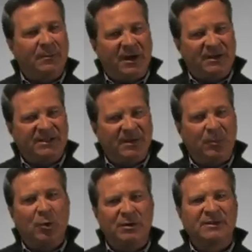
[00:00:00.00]
about is the
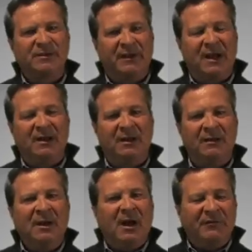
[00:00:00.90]
importance of, an, uh,
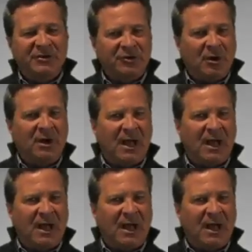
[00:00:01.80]
of a strong